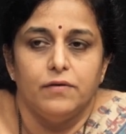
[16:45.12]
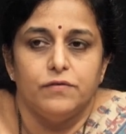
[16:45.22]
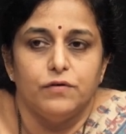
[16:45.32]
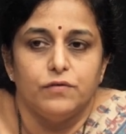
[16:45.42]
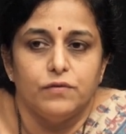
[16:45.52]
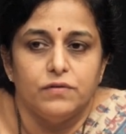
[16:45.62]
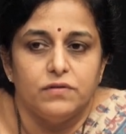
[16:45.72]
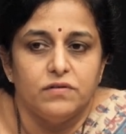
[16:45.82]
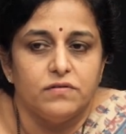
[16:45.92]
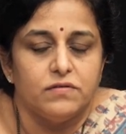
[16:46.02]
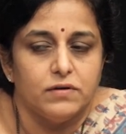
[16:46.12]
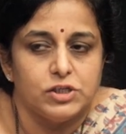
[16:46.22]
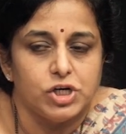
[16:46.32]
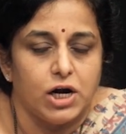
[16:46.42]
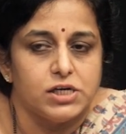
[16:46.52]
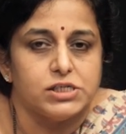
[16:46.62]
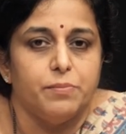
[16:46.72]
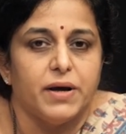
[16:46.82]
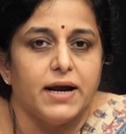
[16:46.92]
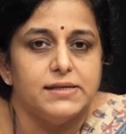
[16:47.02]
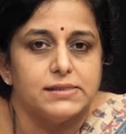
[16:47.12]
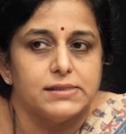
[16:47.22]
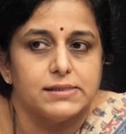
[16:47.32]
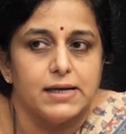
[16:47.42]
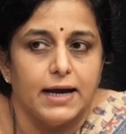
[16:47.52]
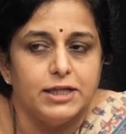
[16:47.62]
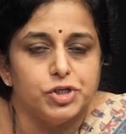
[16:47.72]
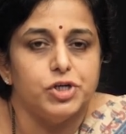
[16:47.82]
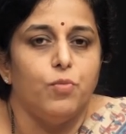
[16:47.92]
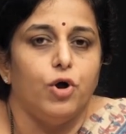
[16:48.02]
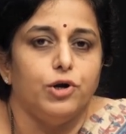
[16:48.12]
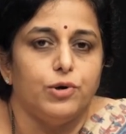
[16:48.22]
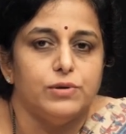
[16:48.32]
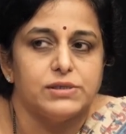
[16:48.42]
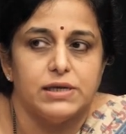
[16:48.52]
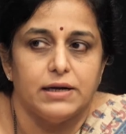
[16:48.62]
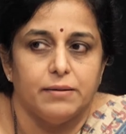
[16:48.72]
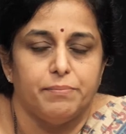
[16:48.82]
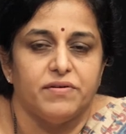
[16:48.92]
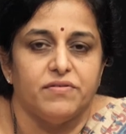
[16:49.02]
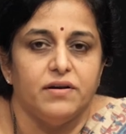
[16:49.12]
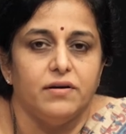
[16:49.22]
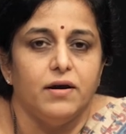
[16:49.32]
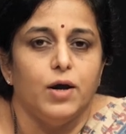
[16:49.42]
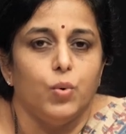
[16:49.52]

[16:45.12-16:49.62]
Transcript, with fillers: So this chart summarizes the addition molecules that are present,